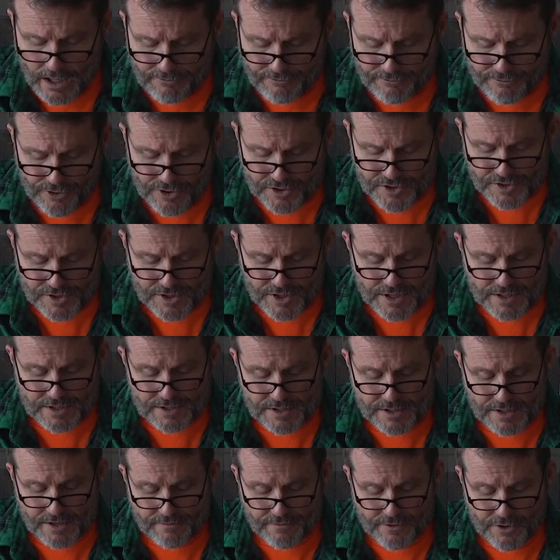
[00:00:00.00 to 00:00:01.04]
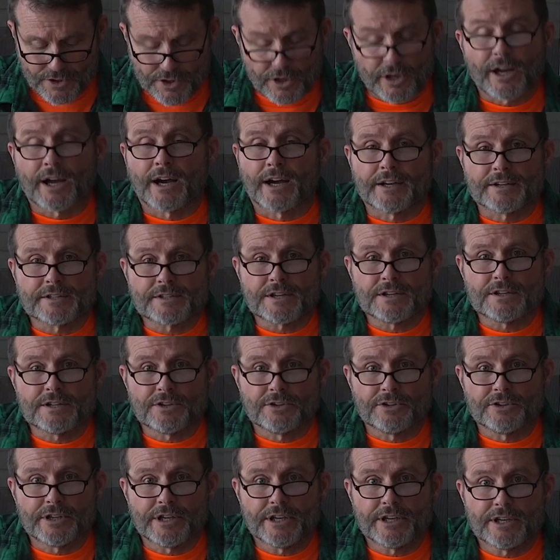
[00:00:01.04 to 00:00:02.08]
First is, if you're going to hunt it,
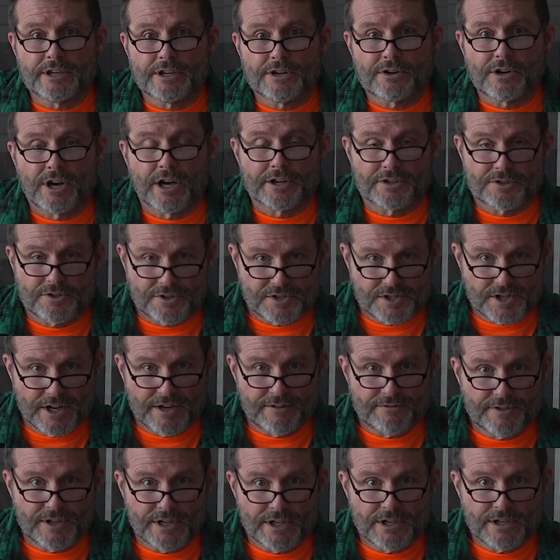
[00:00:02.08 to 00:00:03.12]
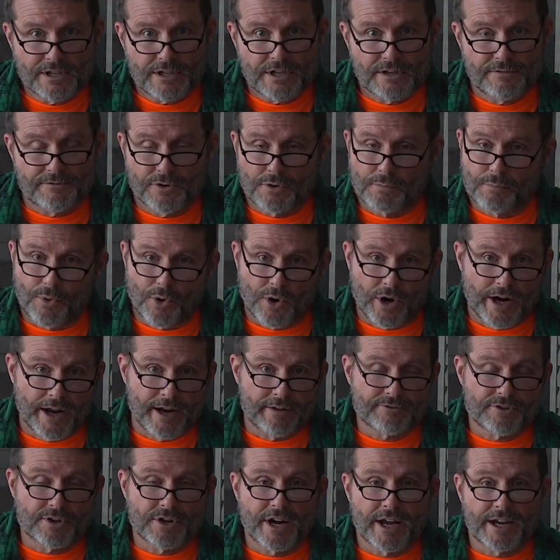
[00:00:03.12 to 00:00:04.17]
you'll need your hunter safety. If you're born
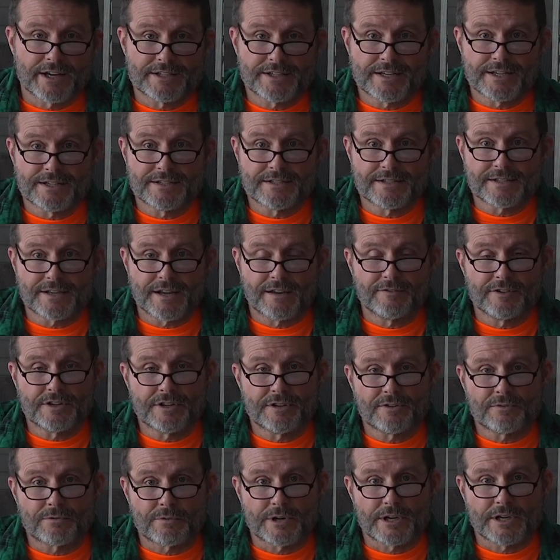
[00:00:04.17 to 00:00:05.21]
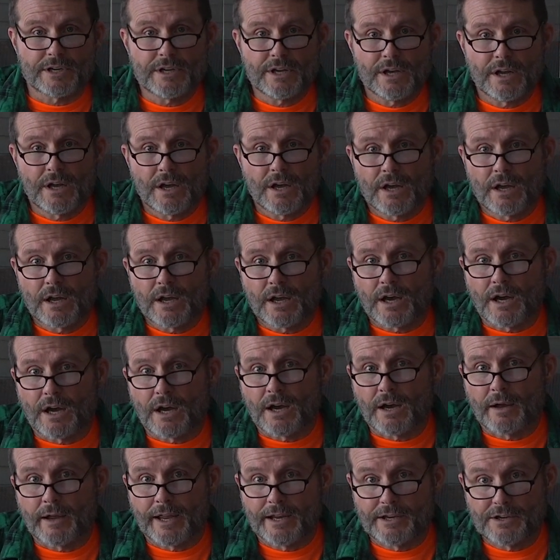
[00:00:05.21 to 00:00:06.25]
after 1973
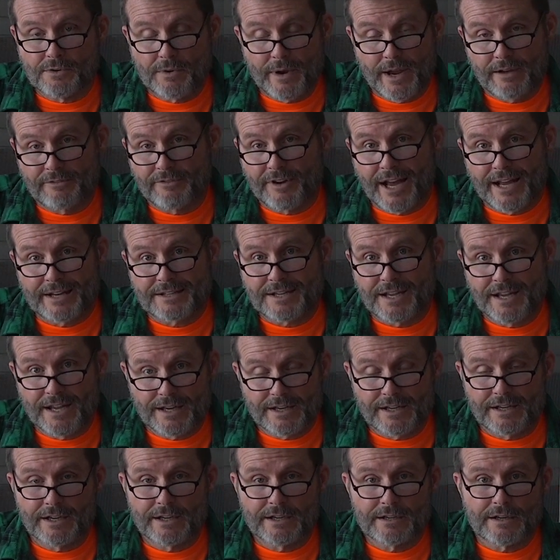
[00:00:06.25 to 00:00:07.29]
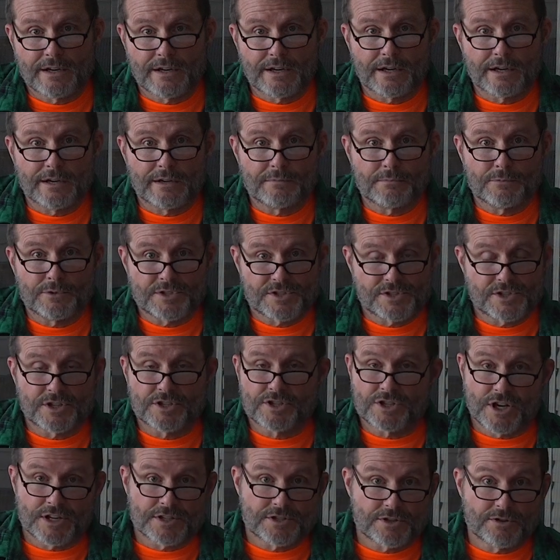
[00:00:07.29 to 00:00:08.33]
and you have not taken it, would
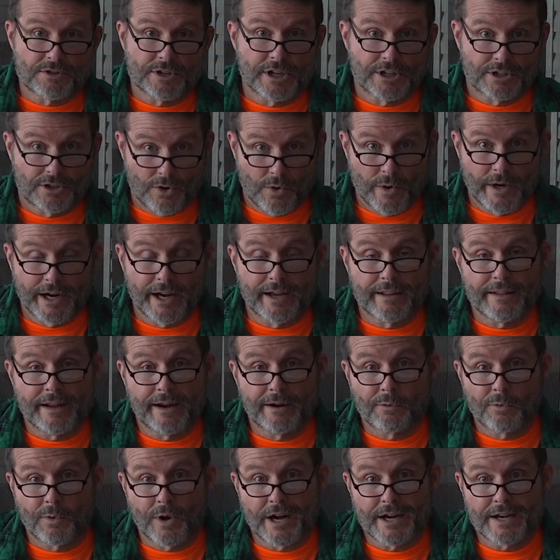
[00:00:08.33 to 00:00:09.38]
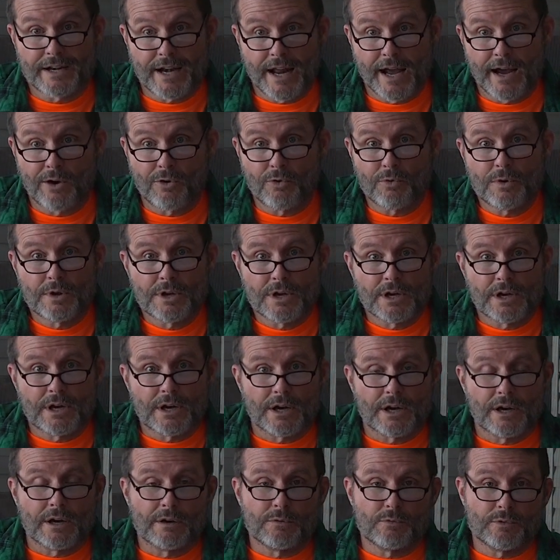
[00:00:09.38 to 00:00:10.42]
suggest you get going on that right now.
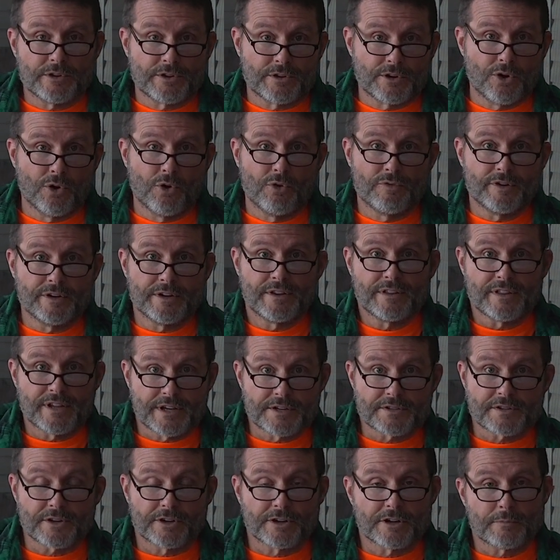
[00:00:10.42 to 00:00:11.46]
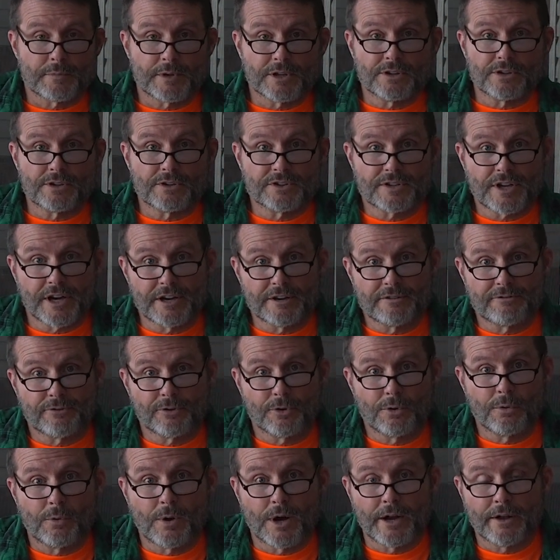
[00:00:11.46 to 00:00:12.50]
With COVID, things are going to be a little tight
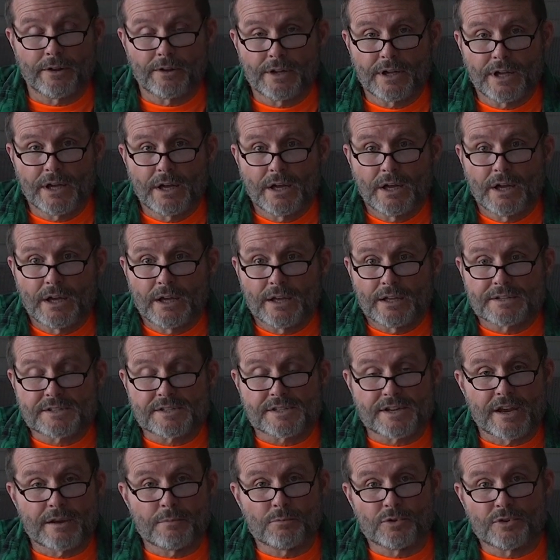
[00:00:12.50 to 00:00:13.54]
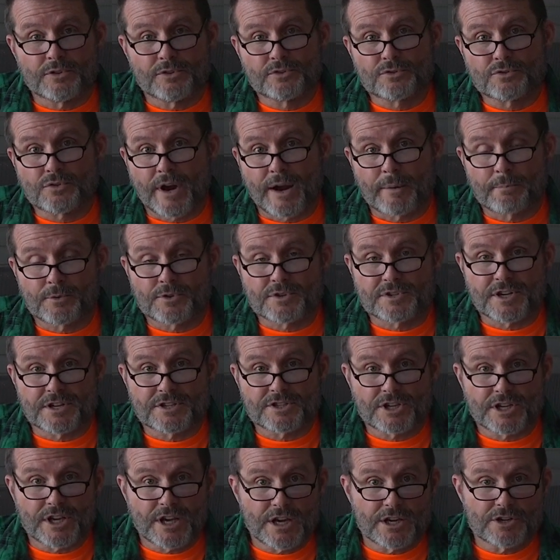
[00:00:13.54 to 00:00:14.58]
for a while. Same with Trappers
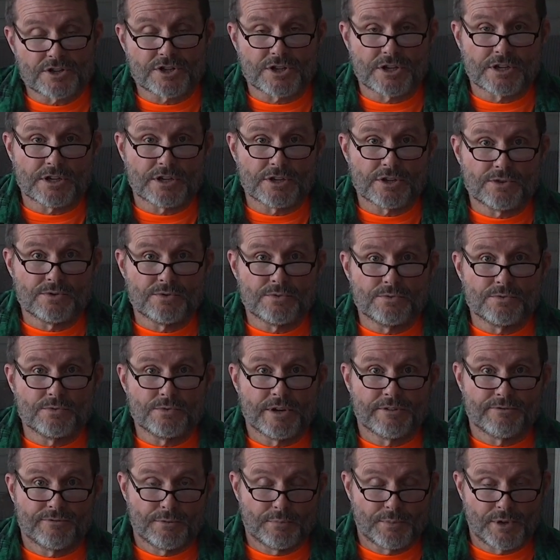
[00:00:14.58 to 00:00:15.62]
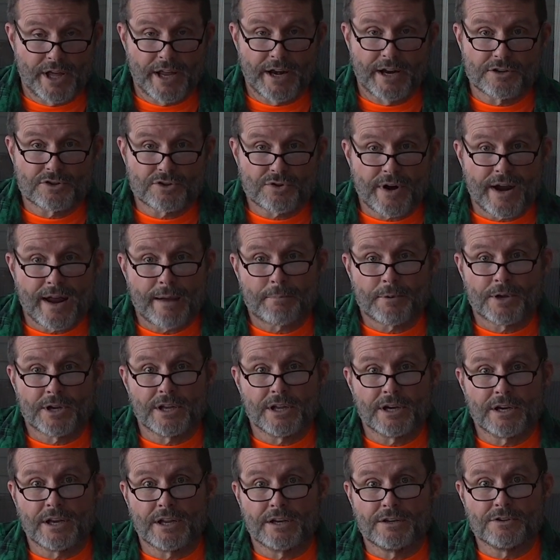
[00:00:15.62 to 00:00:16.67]
Education. If you plan on trapping
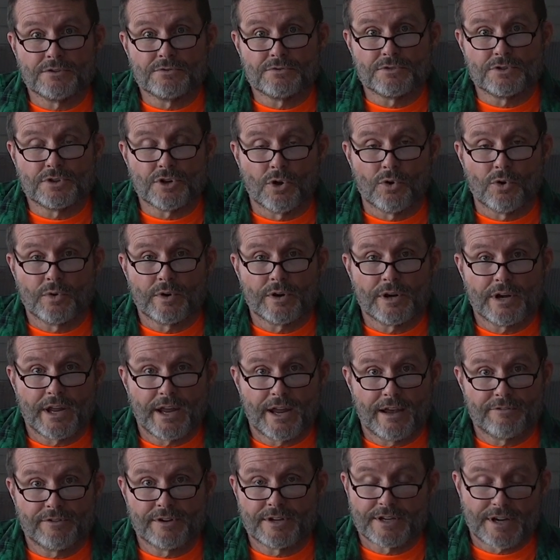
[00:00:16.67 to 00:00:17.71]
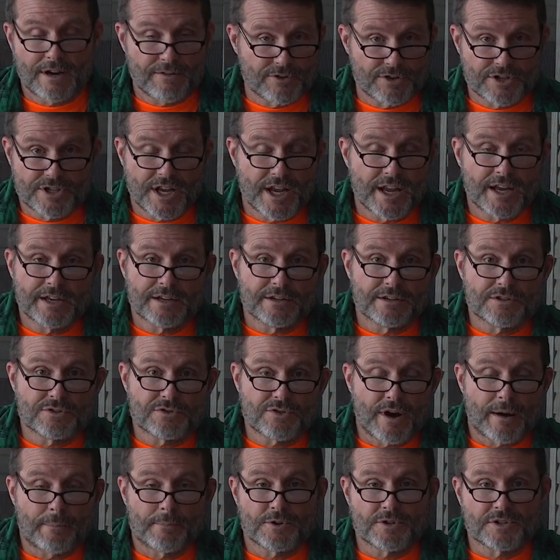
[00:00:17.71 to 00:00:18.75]
it and you haven't ever taken
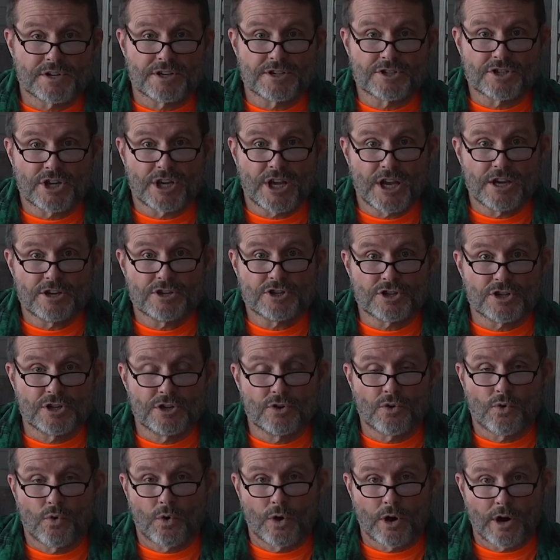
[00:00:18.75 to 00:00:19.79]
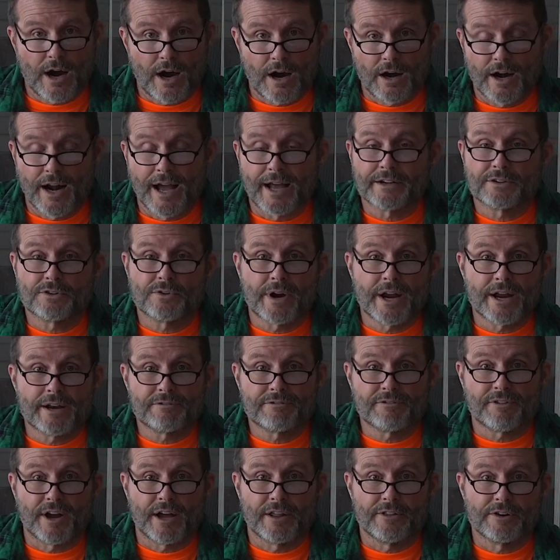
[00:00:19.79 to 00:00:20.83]
Trappers Education or are not
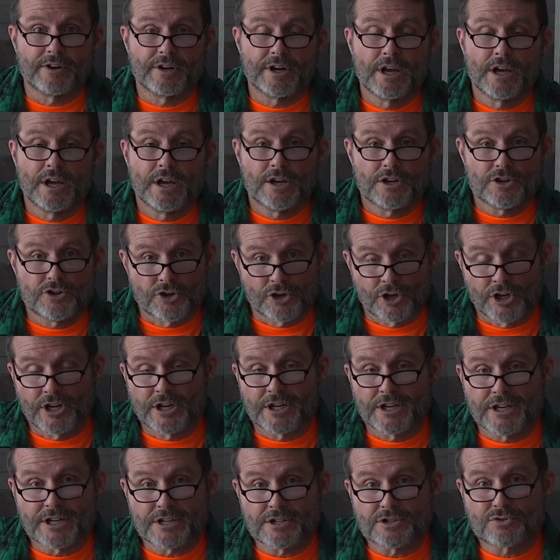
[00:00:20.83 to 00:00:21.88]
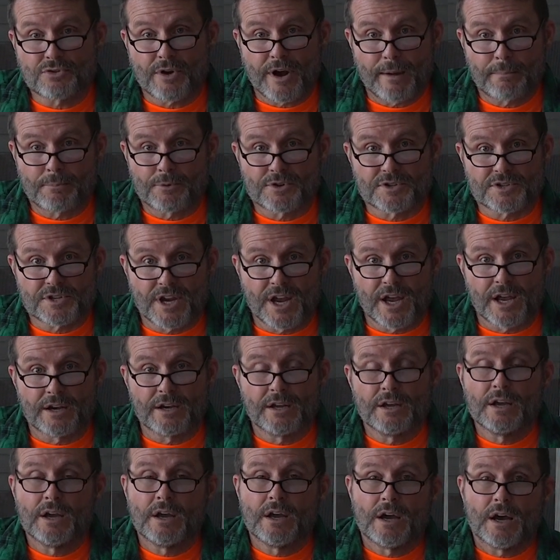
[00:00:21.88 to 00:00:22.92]
grandfathered, you're going to need Trappers Ed.
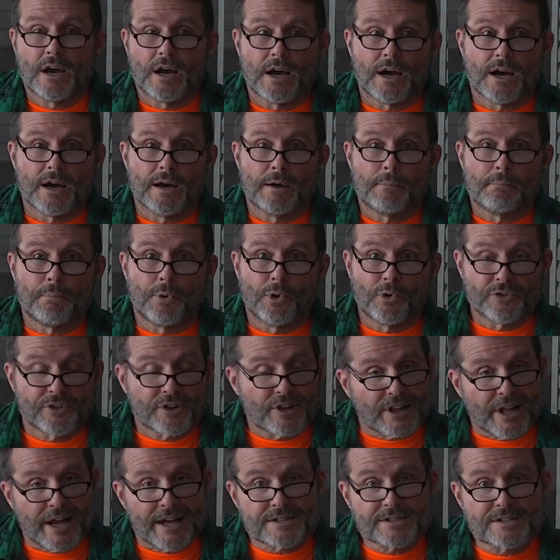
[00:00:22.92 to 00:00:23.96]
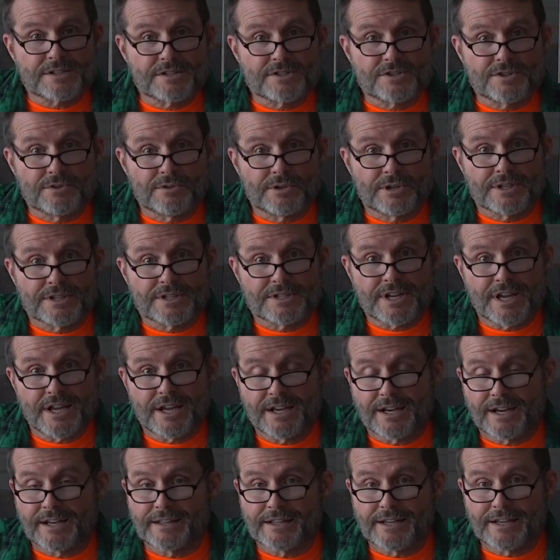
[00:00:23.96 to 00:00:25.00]
Both classes you can
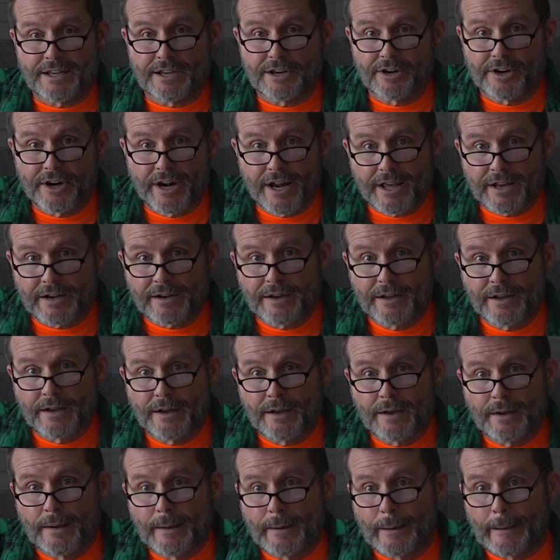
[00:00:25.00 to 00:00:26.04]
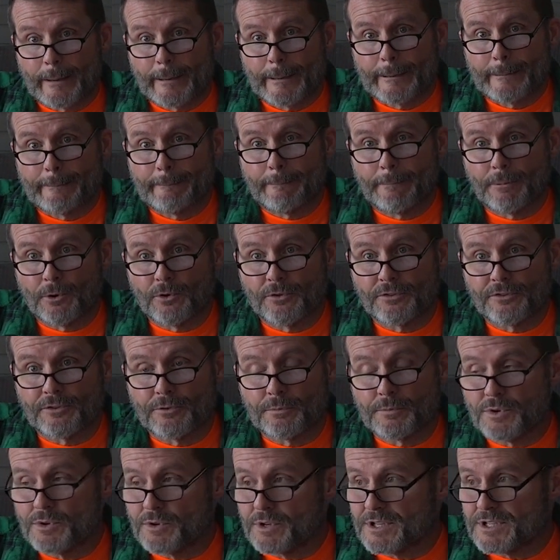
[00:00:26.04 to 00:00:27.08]
take on the internet. Both of
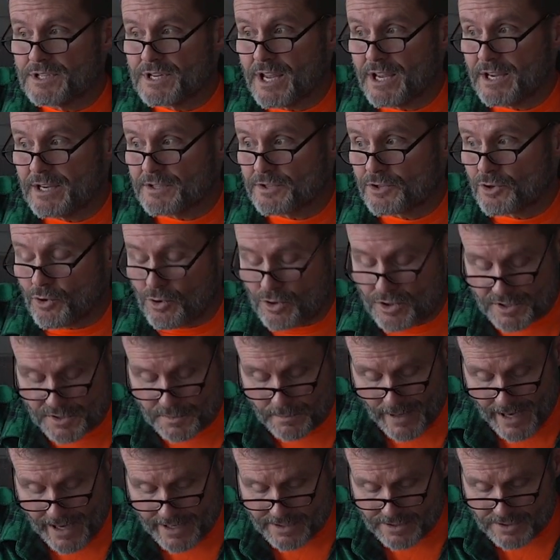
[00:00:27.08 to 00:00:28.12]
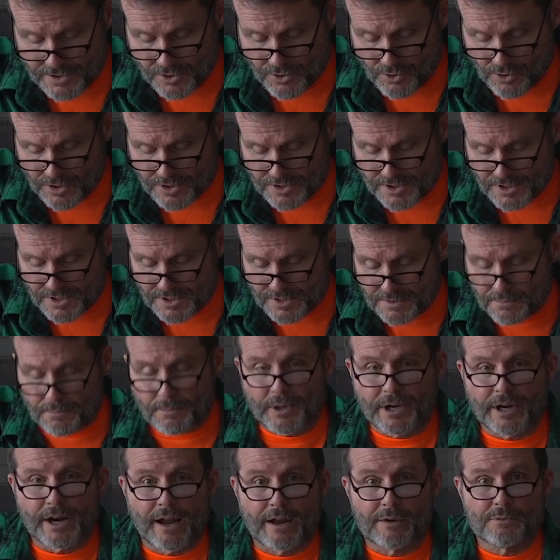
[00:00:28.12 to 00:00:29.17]
them you can take as correspondence courses,
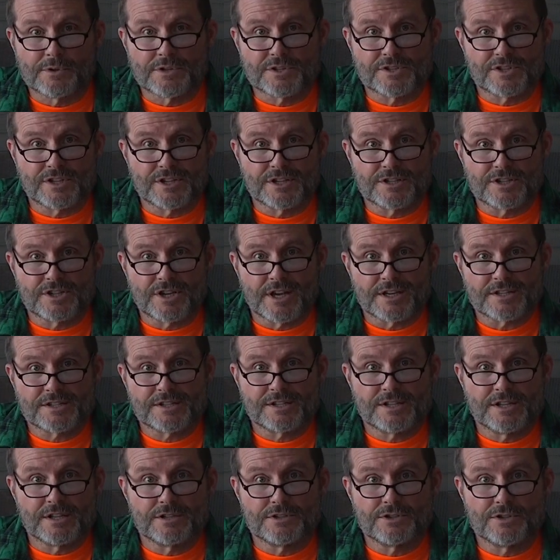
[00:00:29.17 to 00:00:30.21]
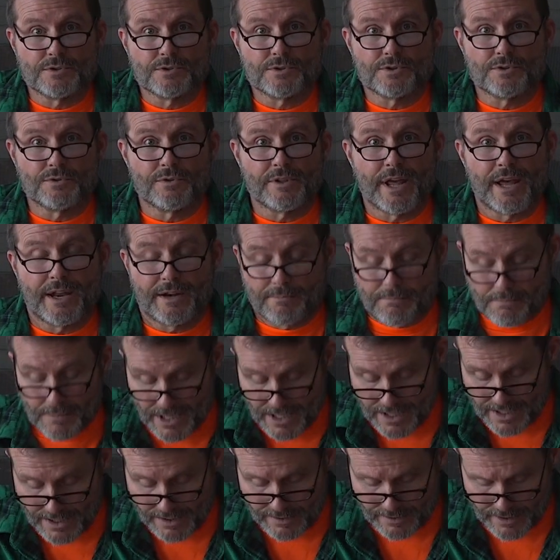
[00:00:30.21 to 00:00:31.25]
but I would suggest that you do that
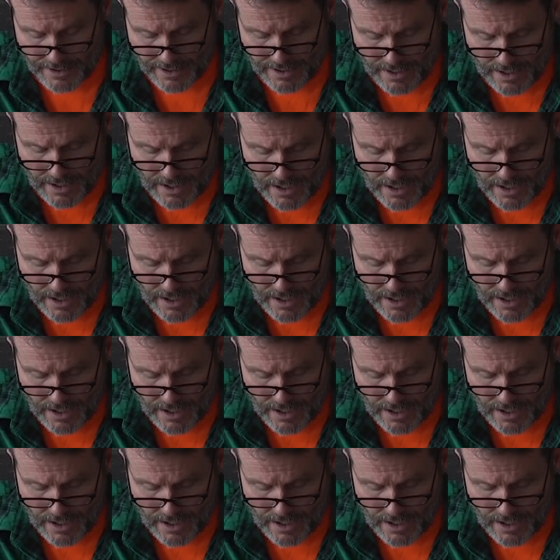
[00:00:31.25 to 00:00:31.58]
immediately.